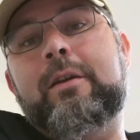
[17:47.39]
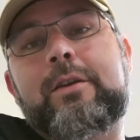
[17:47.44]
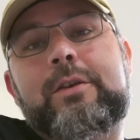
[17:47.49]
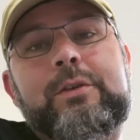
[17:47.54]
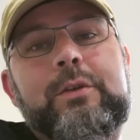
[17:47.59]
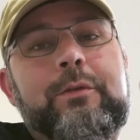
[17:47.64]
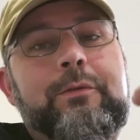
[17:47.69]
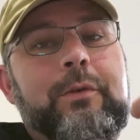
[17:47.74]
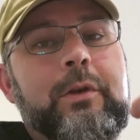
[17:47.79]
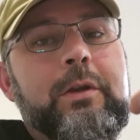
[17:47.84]

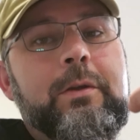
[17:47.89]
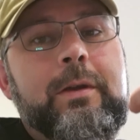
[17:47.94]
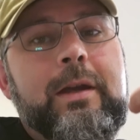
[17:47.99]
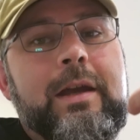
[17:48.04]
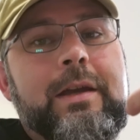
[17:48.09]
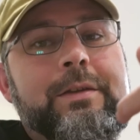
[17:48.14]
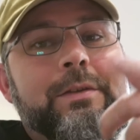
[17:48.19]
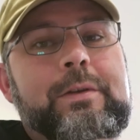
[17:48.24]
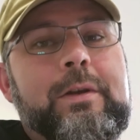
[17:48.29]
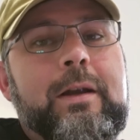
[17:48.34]
So for you
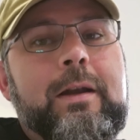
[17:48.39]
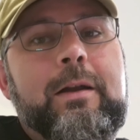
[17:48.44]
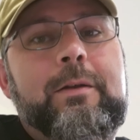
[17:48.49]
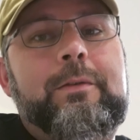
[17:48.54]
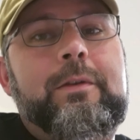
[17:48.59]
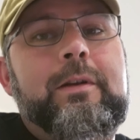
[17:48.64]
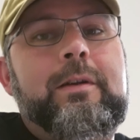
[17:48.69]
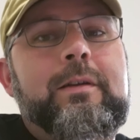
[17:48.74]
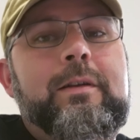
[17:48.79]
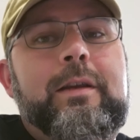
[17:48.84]
guys that are
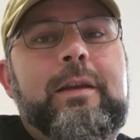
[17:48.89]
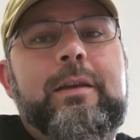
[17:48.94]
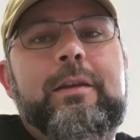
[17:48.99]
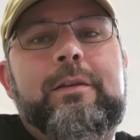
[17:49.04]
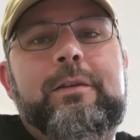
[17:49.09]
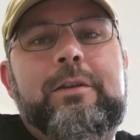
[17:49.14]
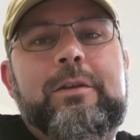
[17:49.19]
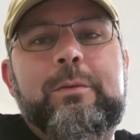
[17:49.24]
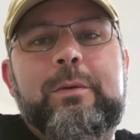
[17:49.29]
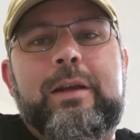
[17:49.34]
out there
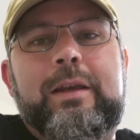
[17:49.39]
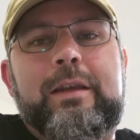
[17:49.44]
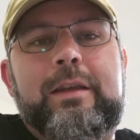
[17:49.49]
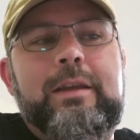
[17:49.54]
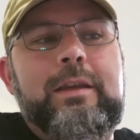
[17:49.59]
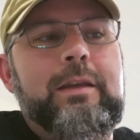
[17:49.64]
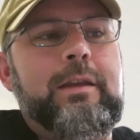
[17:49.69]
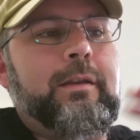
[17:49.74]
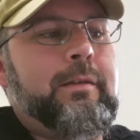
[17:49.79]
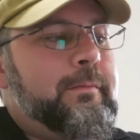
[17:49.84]
in
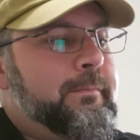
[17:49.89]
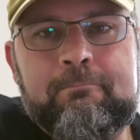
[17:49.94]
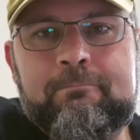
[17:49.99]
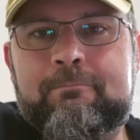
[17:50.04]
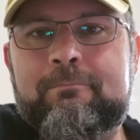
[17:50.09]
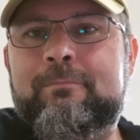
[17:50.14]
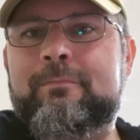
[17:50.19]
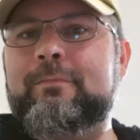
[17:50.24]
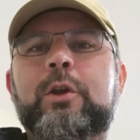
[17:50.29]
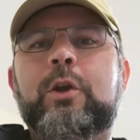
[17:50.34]
UAE,
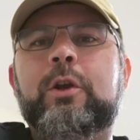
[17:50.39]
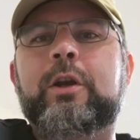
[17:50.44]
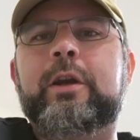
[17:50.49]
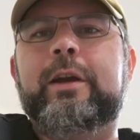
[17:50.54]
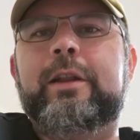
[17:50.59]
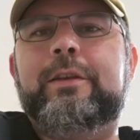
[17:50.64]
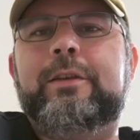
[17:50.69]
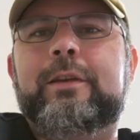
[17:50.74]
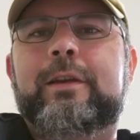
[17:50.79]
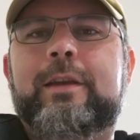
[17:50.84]
you're
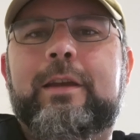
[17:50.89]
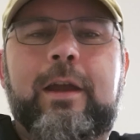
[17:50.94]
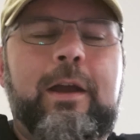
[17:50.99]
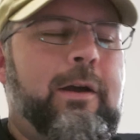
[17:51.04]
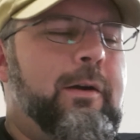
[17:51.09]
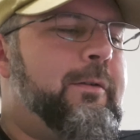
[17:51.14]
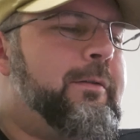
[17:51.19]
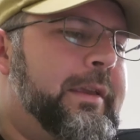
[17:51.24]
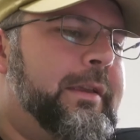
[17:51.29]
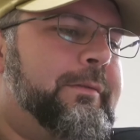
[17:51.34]
good to
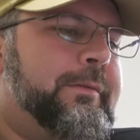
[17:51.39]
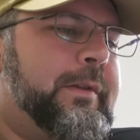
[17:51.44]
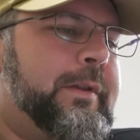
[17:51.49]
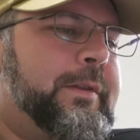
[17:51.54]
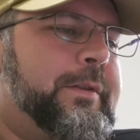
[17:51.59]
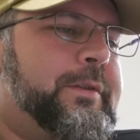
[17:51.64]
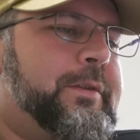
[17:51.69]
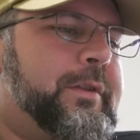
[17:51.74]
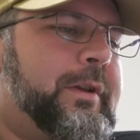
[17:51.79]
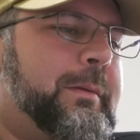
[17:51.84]
go, even
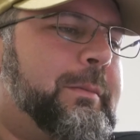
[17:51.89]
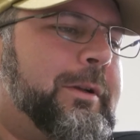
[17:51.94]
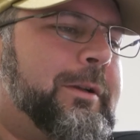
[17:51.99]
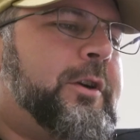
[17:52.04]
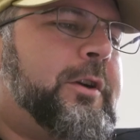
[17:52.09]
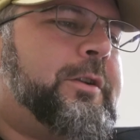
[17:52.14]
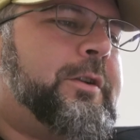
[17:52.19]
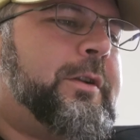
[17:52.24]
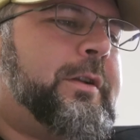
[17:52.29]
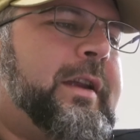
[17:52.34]
in the summer.
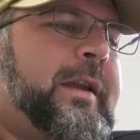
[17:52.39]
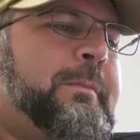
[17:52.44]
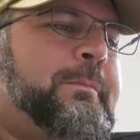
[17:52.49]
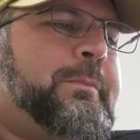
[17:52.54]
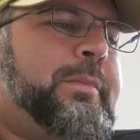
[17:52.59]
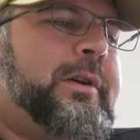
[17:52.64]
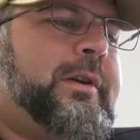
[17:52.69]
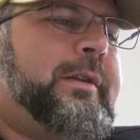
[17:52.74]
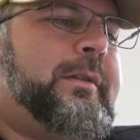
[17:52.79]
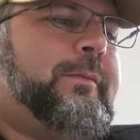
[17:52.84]
Charger
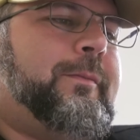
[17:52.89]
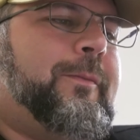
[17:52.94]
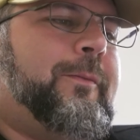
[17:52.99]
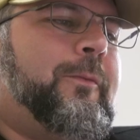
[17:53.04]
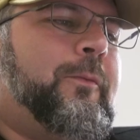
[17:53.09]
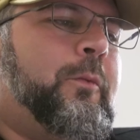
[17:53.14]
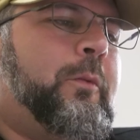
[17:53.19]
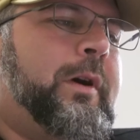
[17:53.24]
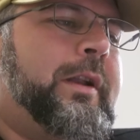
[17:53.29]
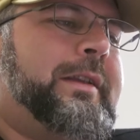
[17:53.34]
input,
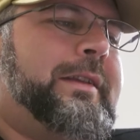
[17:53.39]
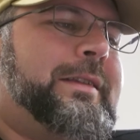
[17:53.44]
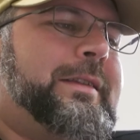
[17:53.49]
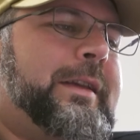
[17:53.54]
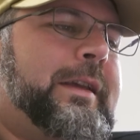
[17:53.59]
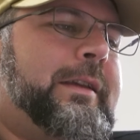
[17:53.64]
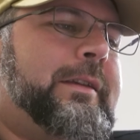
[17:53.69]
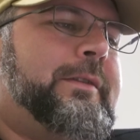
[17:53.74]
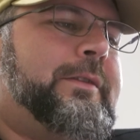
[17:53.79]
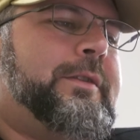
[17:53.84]

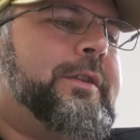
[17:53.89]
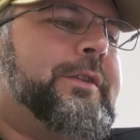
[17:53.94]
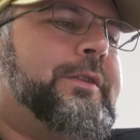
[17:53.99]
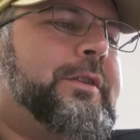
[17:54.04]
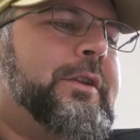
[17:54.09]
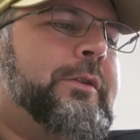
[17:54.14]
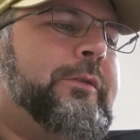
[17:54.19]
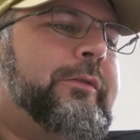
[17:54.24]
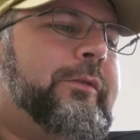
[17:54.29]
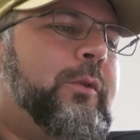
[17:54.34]
110 to
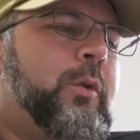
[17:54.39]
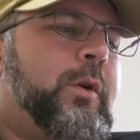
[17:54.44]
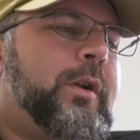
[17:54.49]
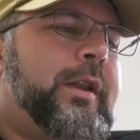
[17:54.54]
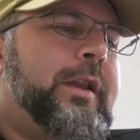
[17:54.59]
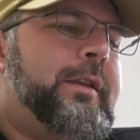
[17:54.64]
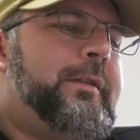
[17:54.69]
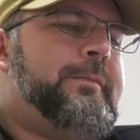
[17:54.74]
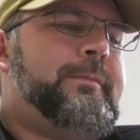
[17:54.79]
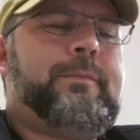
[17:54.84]

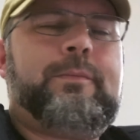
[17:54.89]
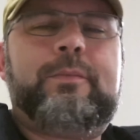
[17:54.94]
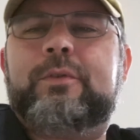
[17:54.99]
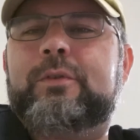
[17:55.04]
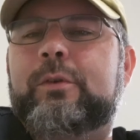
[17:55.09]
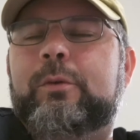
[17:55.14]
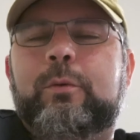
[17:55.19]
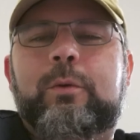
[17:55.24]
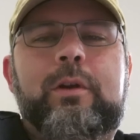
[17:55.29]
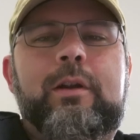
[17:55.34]
240.
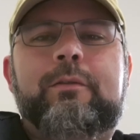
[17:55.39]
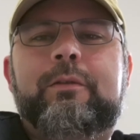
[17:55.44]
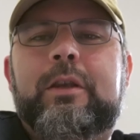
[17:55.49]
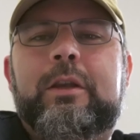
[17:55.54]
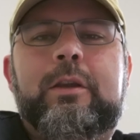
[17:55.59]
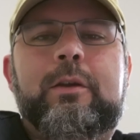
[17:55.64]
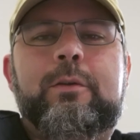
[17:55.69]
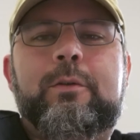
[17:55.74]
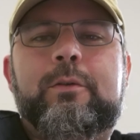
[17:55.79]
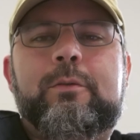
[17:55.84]
So wherever you
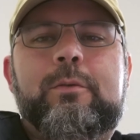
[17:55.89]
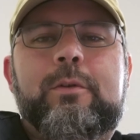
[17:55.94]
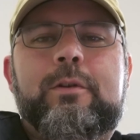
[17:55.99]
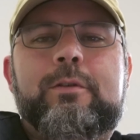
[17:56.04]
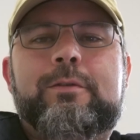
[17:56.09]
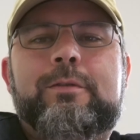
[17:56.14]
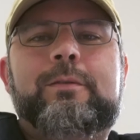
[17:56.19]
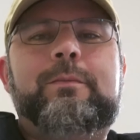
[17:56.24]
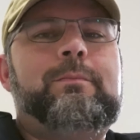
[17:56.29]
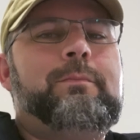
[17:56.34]
go in the
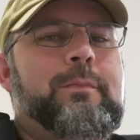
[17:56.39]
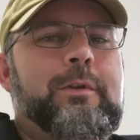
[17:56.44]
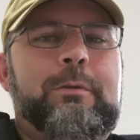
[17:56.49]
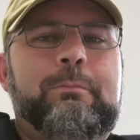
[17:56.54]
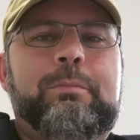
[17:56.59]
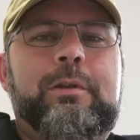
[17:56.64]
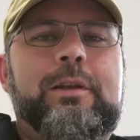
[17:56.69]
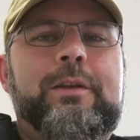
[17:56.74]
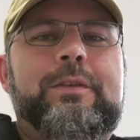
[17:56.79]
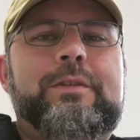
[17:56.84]
world, you
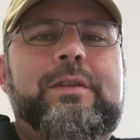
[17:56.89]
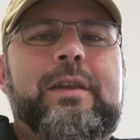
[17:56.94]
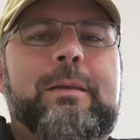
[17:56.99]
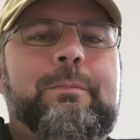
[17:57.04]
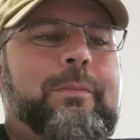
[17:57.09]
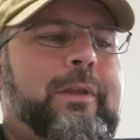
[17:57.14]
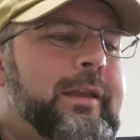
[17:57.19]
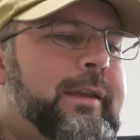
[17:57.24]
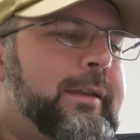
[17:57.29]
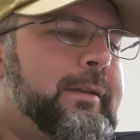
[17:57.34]
plug this
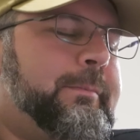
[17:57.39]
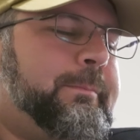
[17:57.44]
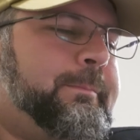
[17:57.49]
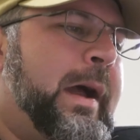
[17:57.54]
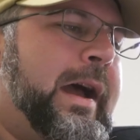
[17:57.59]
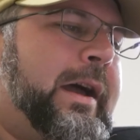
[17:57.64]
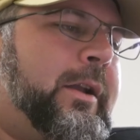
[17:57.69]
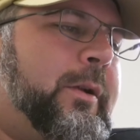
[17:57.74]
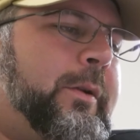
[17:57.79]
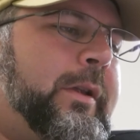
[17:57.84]
damn thing in.
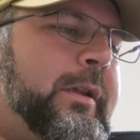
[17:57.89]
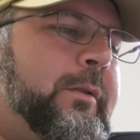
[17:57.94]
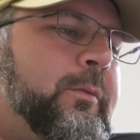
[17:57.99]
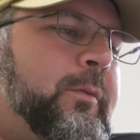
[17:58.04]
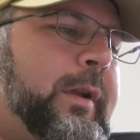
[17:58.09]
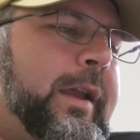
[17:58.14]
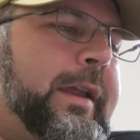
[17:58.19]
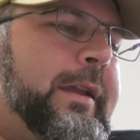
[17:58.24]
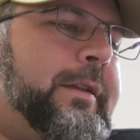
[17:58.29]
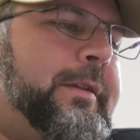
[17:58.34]
Battery
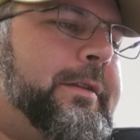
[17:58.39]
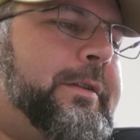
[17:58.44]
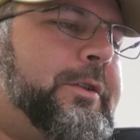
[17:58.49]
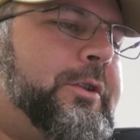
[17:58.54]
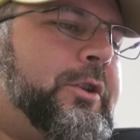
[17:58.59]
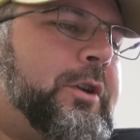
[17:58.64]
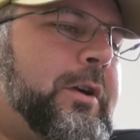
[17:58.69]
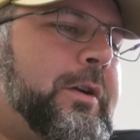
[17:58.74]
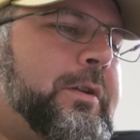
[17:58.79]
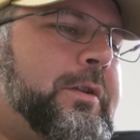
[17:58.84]
rated
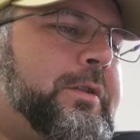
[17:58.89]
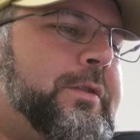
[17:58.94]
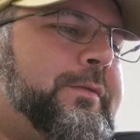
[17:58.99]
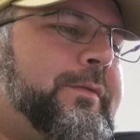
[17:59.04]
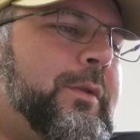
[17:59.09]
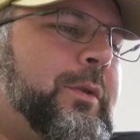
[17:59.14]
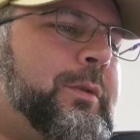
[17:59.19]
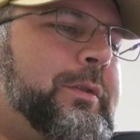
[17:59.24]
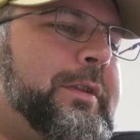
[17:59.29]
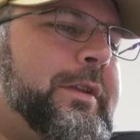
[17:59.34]
charge
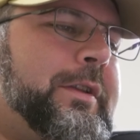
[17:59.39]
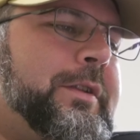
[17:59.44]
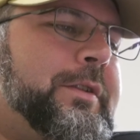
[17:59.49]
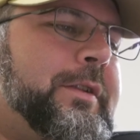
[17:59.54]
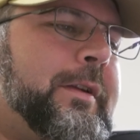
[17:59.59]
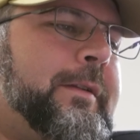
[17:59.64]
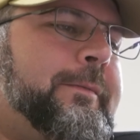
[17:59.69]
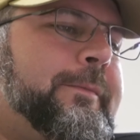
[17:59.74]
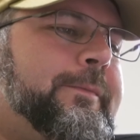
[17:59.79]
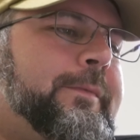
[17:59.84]
voltage
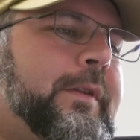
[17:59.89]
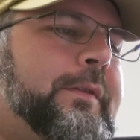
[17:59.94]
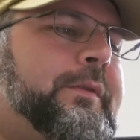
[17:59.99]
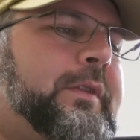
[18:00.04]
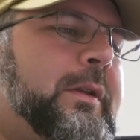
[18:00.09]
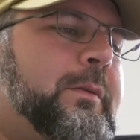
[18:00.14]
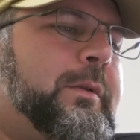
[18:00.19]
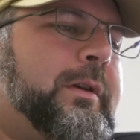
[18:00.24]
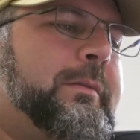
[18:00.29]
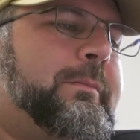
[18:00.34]
of
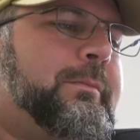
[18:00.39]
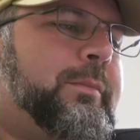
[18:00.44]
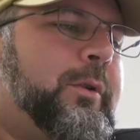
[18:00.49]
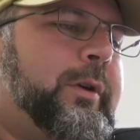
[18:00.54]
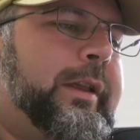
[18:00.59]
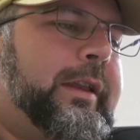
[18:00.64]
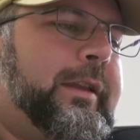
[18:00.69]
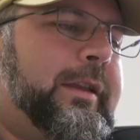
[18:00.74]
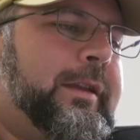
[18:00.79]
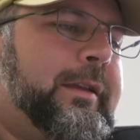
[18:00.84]

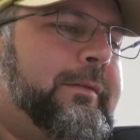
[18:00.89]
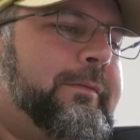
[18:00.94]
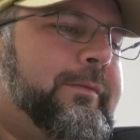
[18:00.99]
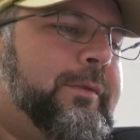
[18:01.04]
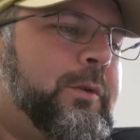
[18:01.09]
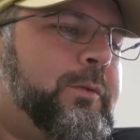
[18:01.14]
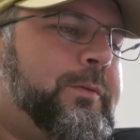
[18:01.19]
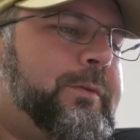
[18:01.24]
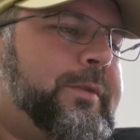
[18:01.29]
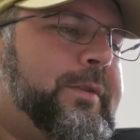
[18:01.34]
51.8
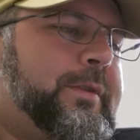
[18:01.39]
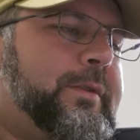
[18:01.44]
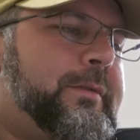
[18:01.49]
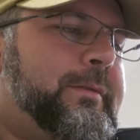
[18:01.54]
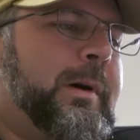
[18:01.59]
volts.